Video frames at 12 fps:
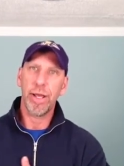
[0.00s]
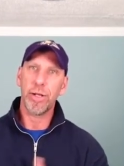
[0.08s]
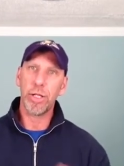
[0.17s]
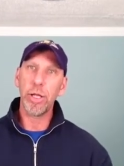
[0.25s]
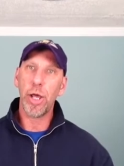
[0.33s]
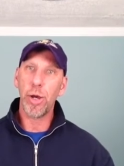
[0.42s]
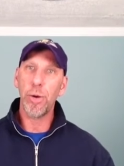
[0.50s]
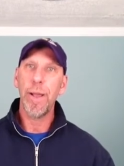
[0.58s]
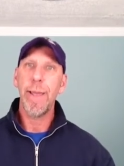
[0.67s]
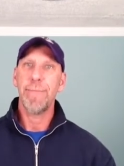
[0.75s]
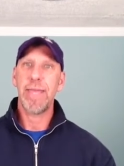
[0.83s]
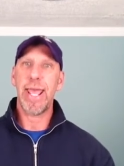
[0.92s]
Clough,
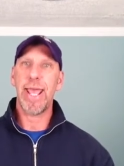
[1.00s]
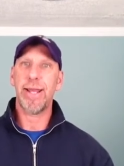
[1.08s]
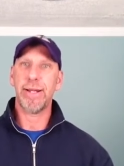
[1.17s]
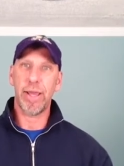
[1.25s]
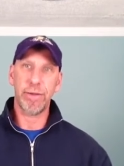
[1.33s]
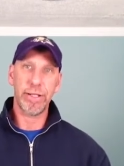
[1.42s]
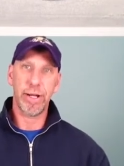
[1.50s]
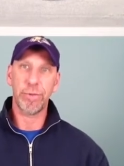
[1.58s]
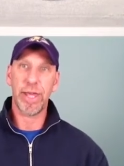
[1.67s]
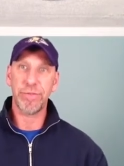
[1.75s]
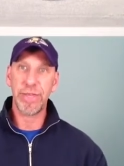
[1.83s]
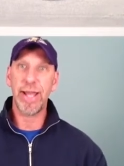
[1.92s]
and
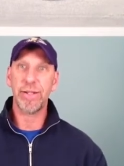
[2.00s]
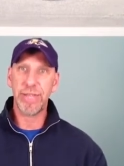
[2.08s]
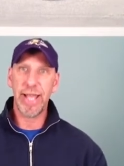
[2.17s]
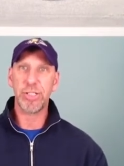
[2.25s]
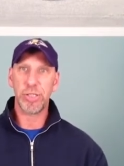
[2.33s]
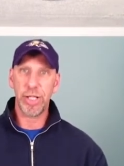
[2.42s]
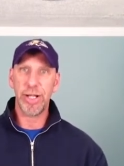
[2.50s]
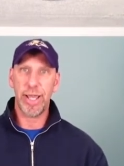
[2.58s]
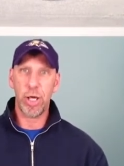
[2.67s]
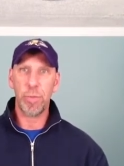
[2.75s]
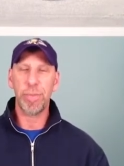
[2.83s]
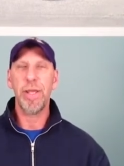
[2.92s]
that should
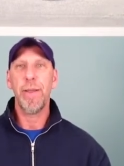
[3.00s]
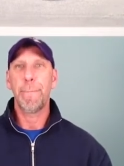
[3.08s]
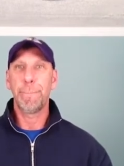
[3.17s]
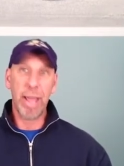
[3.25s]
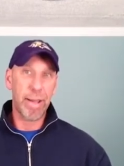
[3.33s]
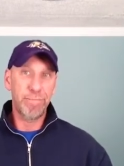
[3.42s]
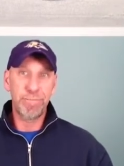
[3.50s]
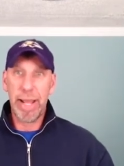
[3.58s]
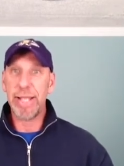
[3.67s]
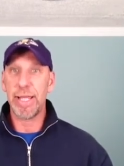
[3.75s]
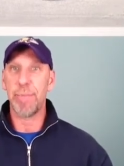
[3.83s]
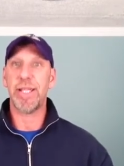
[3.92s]
help,
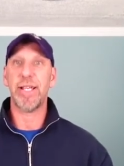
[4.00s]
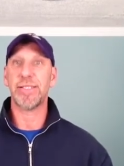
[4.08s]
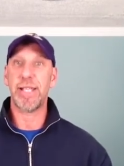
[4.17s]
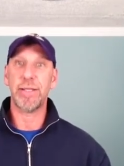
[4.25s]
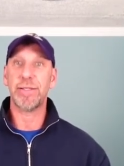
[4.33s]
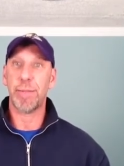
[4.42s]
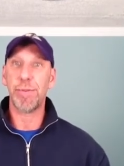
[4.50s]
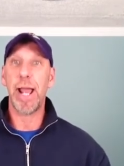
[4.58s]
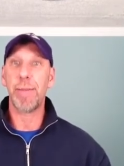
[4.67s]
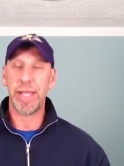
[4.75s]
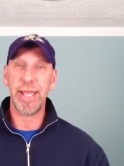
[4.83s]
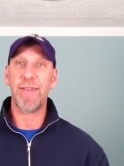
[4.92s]
mainly because they
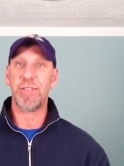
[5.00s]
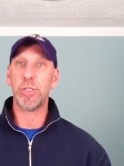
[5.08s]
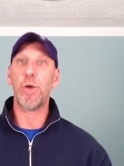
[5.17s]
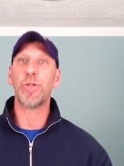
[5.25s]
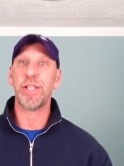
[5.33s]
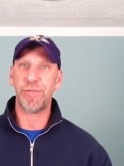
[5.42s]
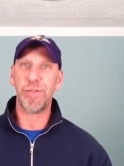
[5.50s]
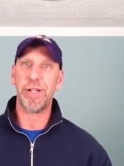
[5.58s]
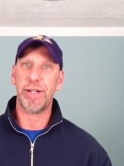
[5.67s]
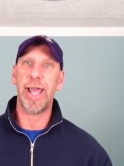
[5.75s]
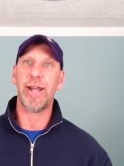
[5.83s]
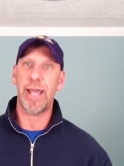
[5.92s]
probably haven't totally
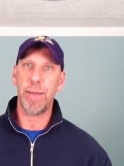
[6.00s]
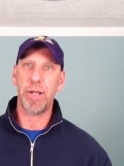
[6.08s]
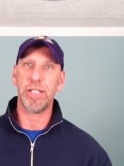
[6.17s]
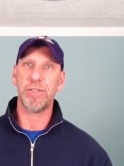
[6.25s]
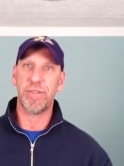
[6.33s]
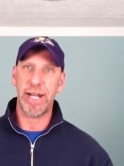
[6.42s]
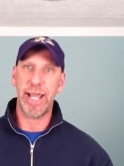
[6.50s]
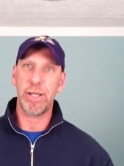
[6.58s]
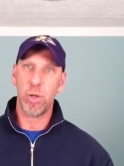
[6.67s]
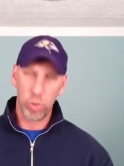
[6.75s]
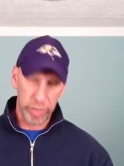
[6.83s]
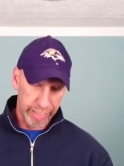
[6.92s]
figured out how much of an
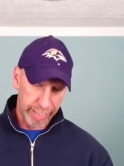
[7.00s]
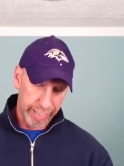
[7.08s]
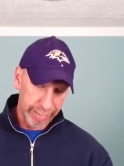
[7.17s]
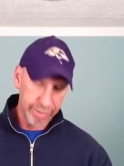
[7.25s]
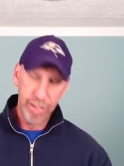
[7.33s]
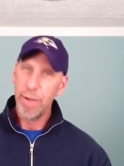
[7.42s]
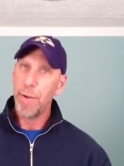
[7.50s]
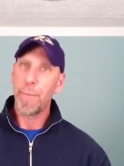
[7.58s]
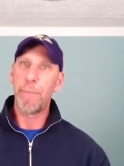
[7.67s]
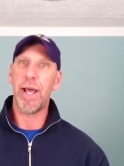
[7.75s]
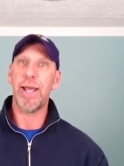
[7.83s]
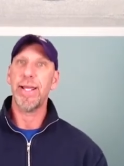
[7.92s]
a-hole he is.
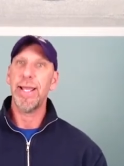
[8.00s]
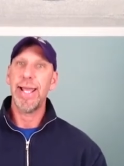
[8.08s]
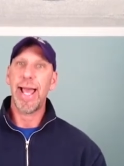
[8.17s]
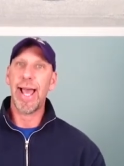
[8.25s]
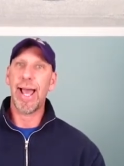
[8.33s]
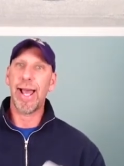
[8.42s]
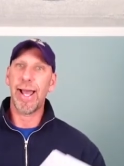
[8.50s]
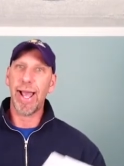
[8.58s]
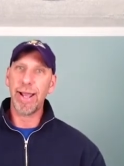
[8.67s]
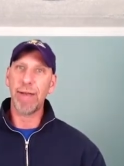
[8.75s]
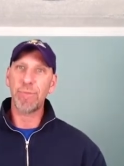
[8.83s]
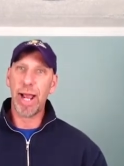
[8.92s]
But
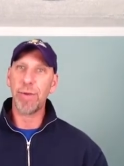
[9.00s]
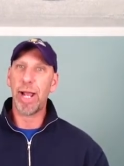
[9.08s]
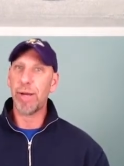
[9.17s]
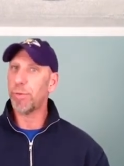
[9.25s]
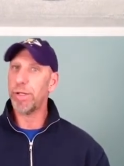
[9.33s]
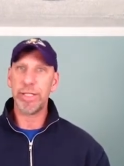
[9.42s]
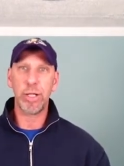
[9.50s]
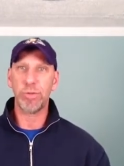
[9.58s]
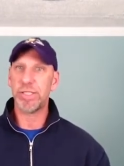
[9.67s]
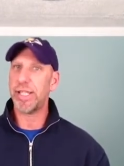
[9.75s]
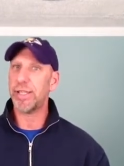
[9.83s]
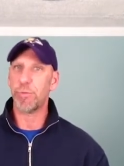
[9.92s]
I really
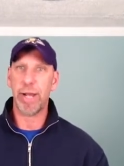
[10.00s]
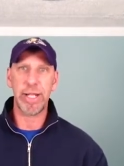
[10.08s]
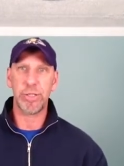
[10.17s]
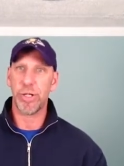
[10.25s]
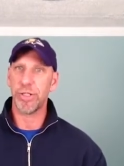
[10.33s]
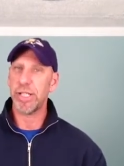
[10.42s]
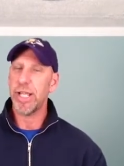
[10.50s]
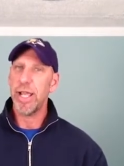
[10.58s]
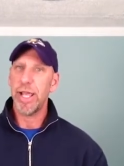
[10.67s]
don't see the Rangers